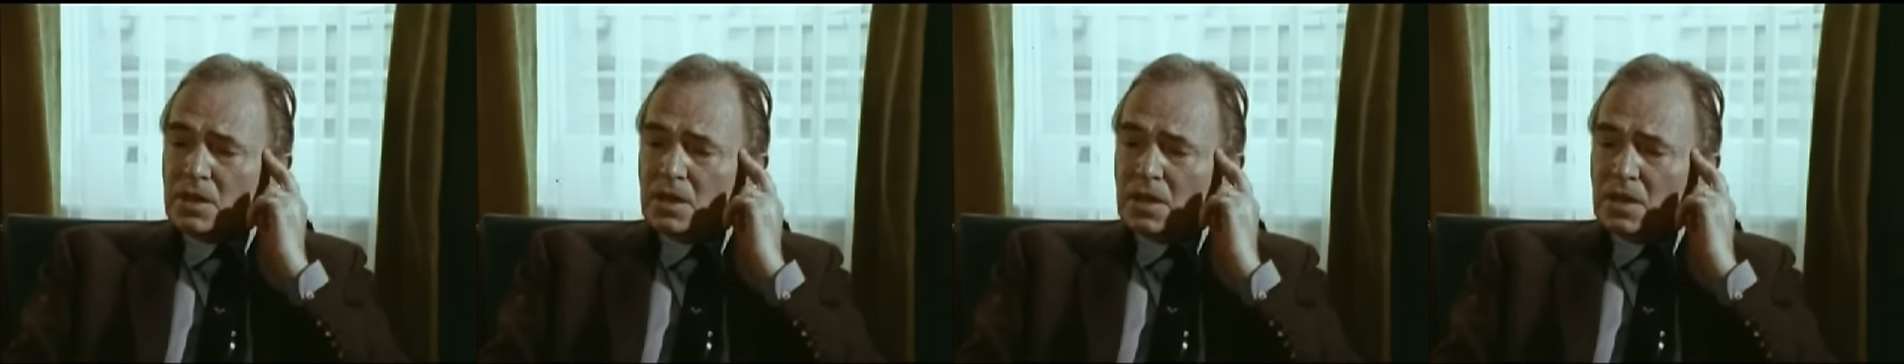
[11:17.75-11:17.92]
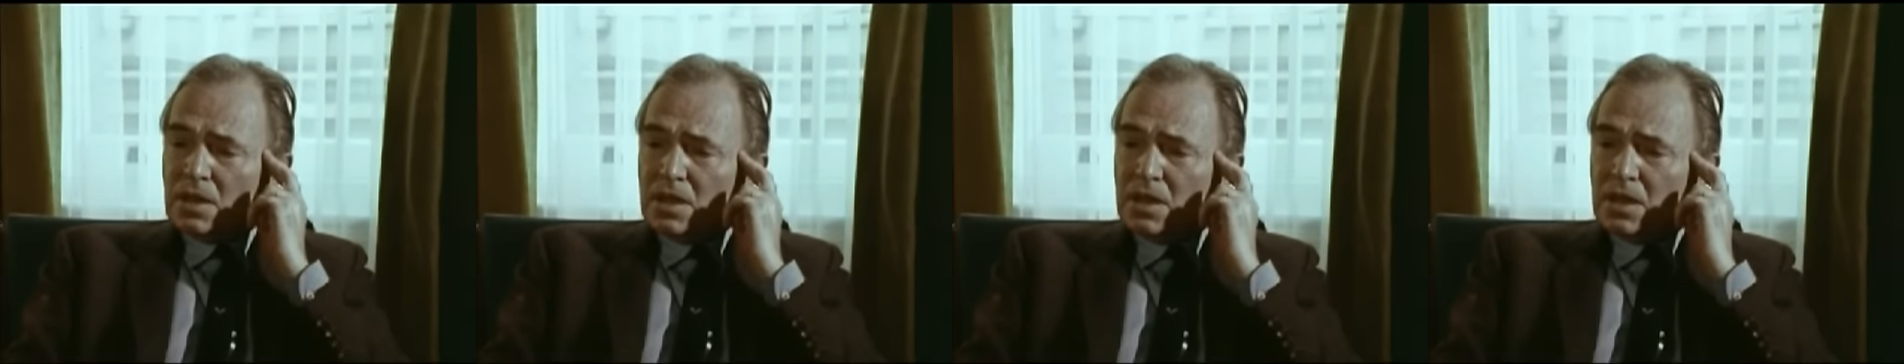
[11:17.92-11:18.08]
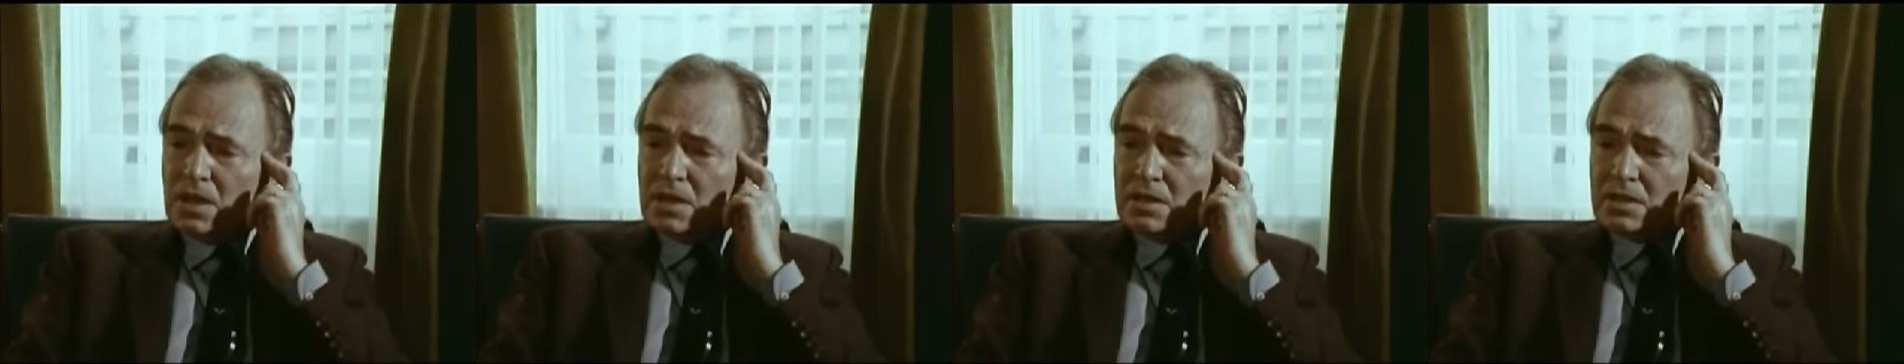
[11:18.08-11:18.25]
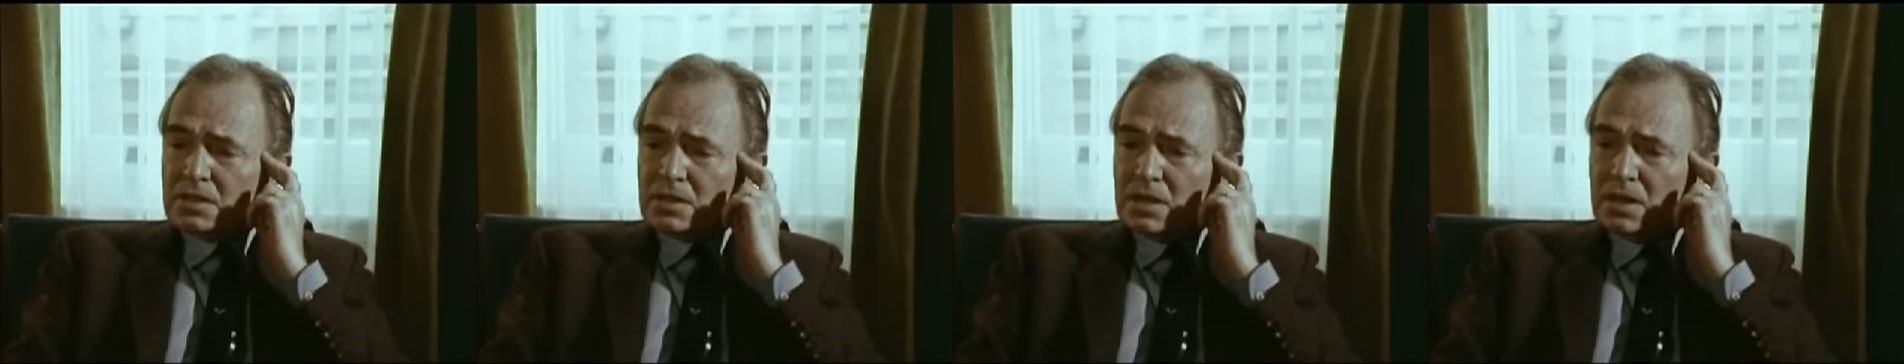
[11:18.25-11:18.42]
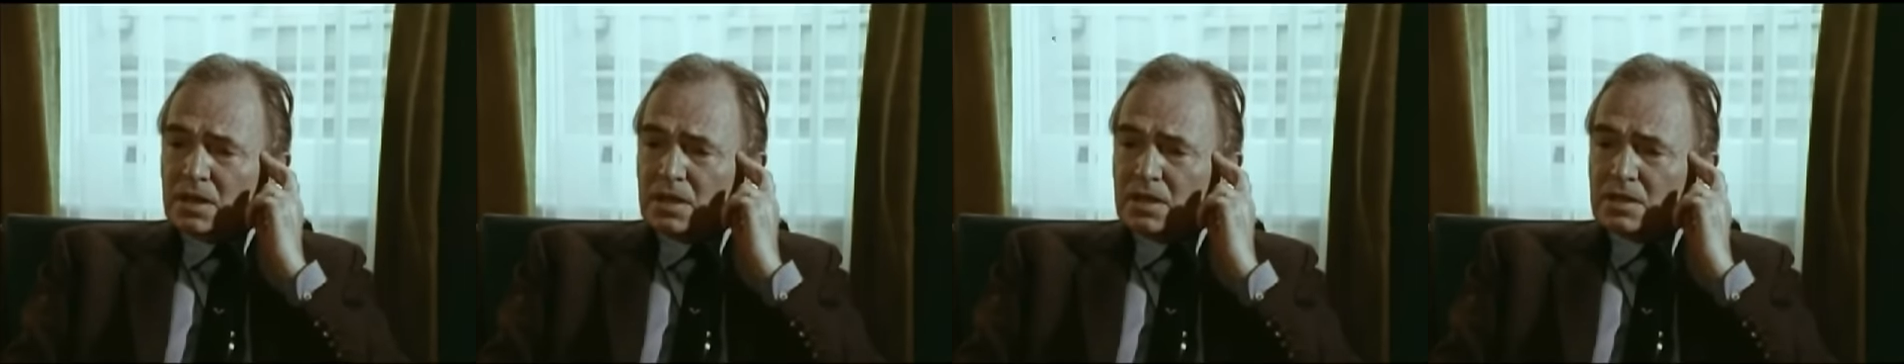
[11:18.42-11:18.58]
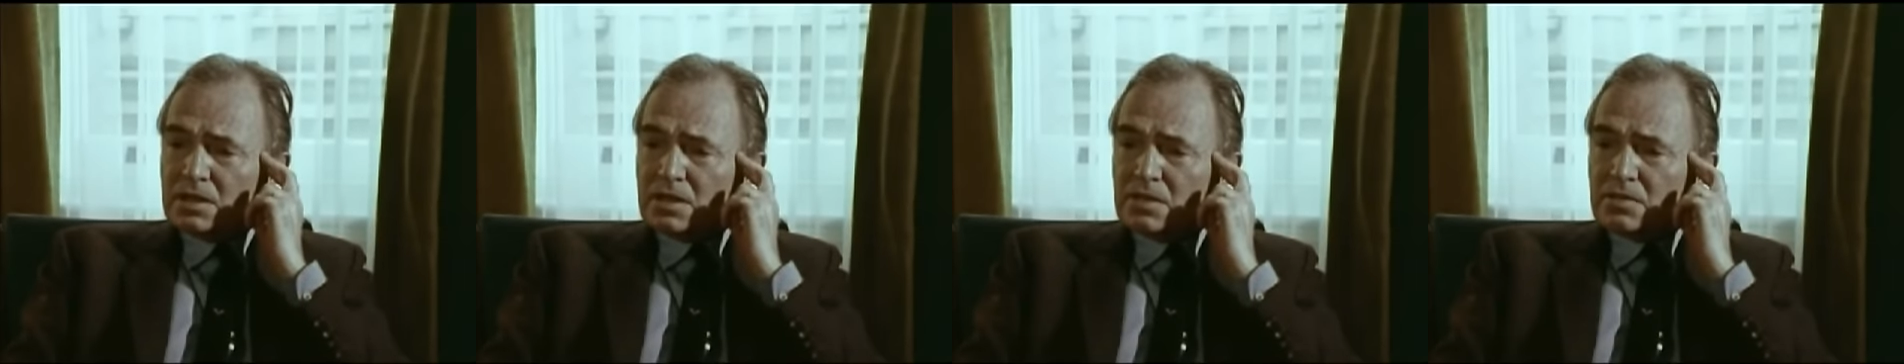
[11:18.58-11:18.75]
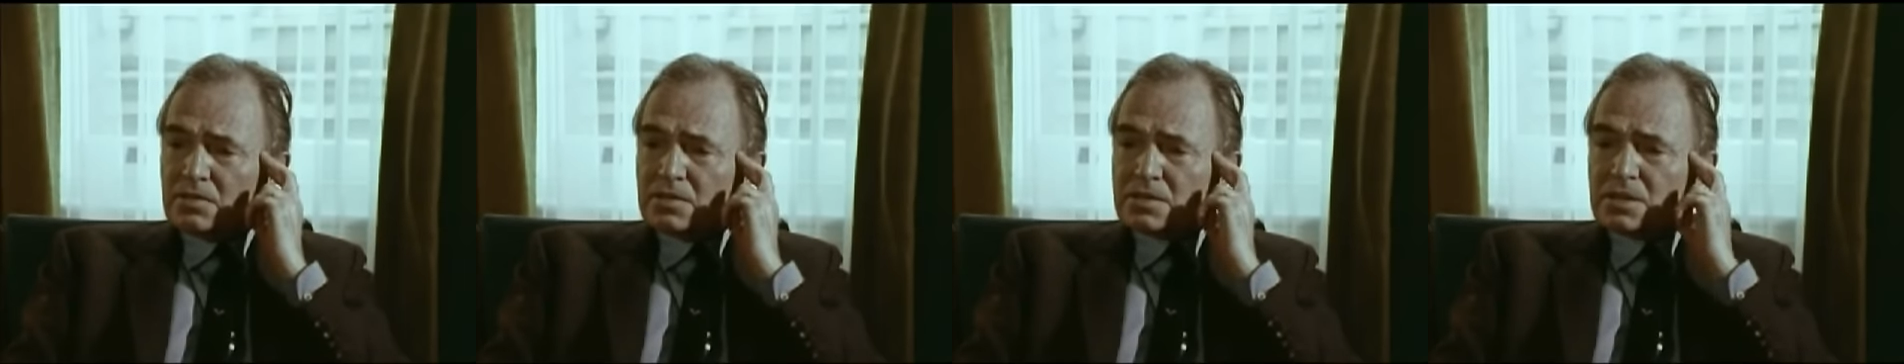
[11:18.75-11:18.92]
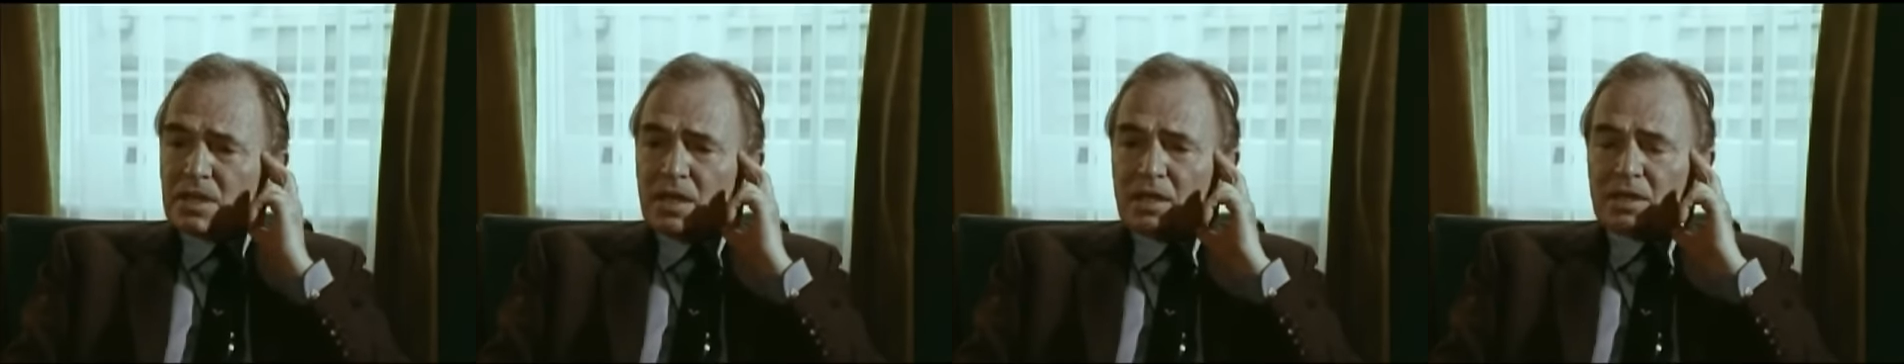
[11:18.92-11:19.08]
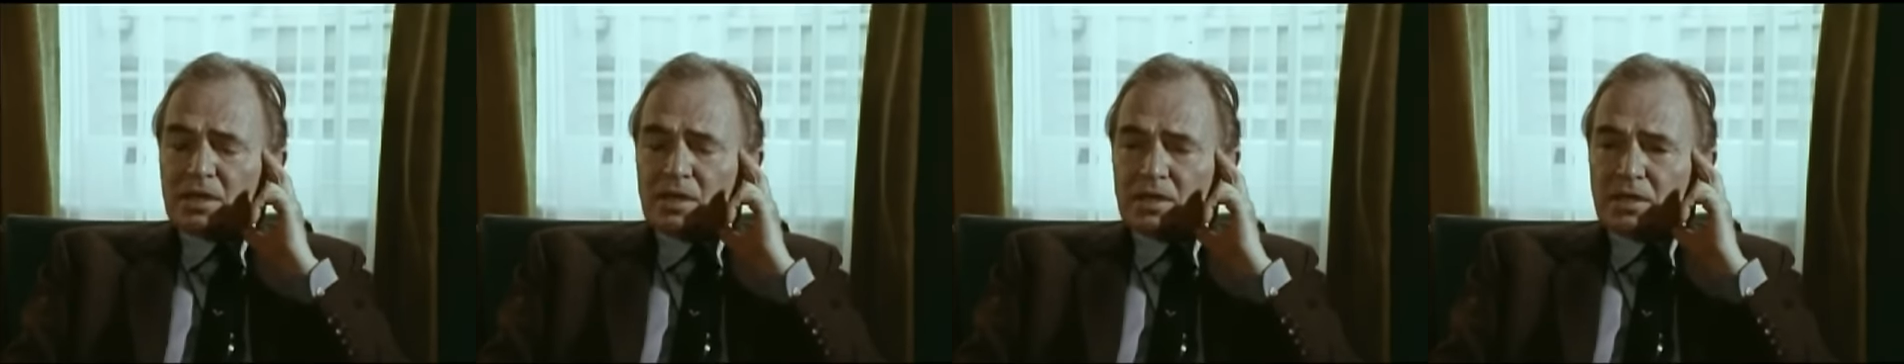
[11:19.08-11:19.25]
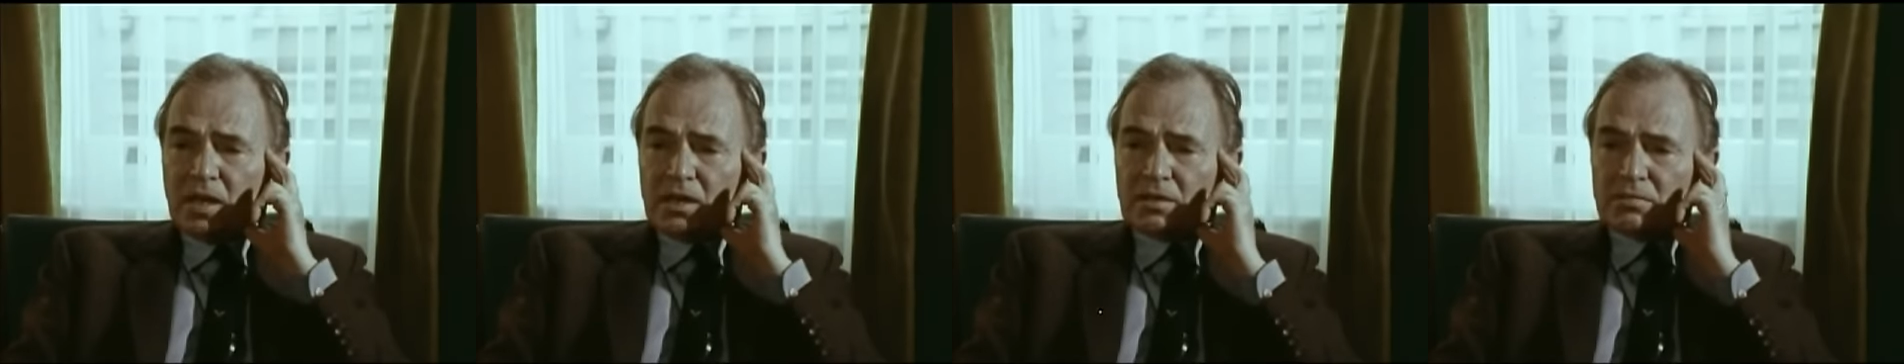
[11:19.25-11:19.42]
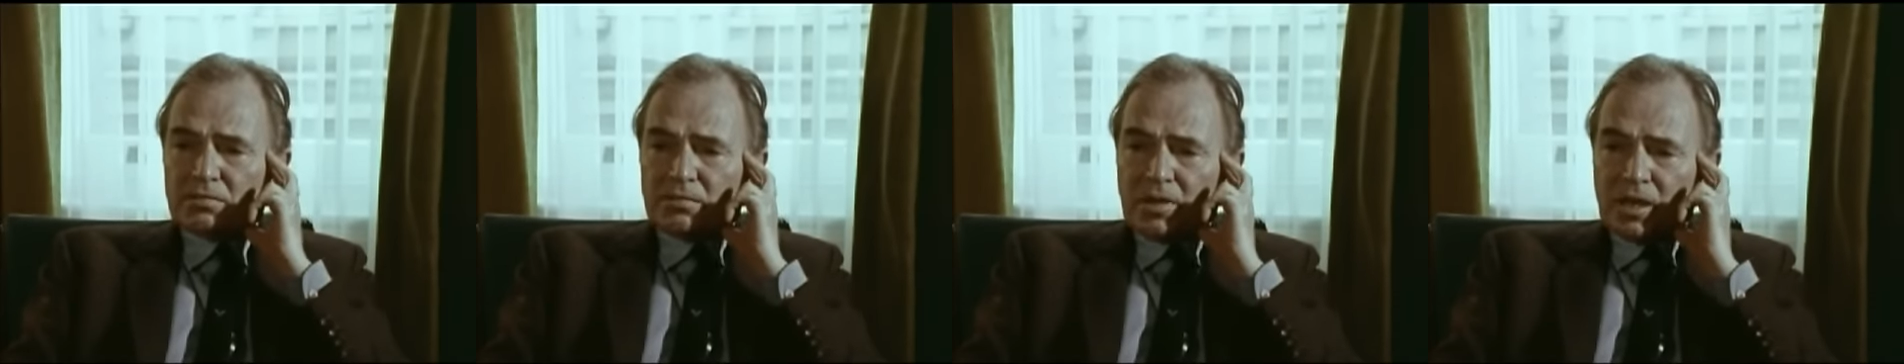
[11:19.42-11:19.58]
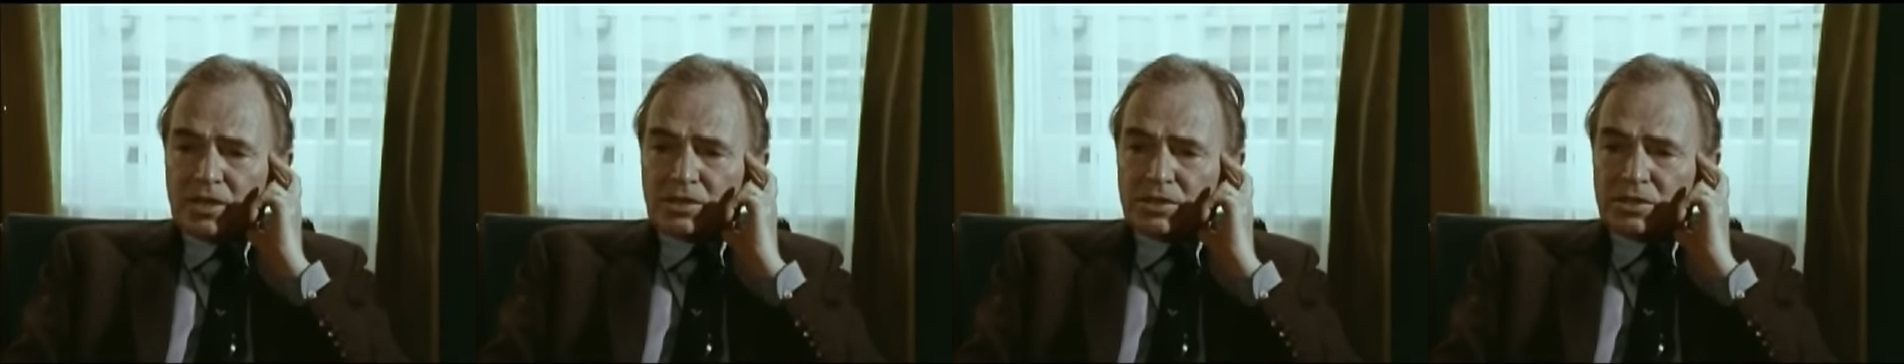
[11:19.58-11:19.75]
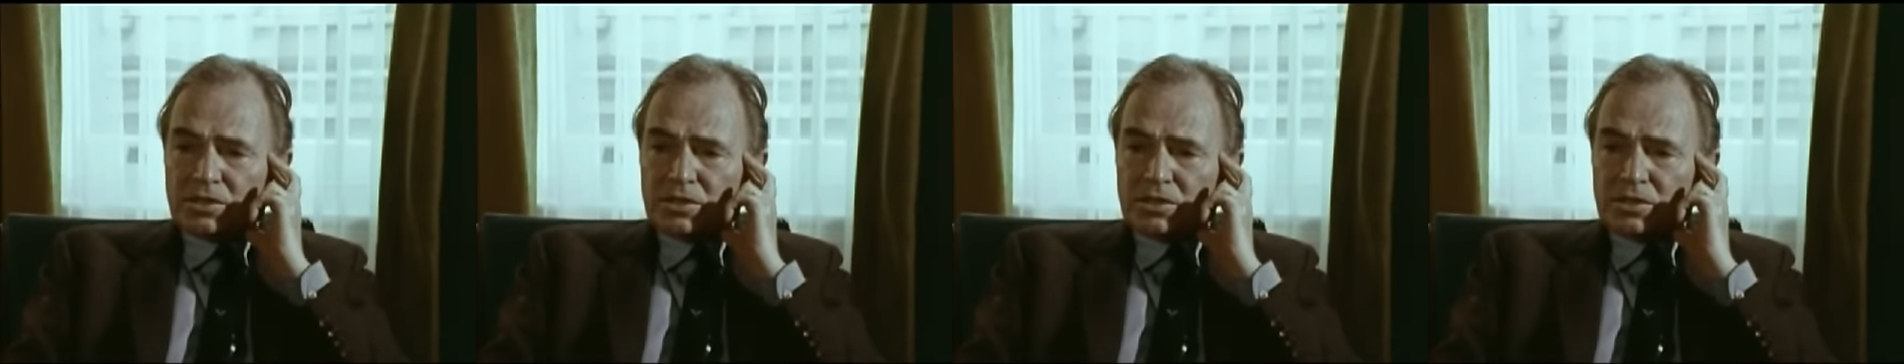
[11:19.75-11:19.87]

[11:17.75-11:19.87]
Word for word: And uh, there was certainly not much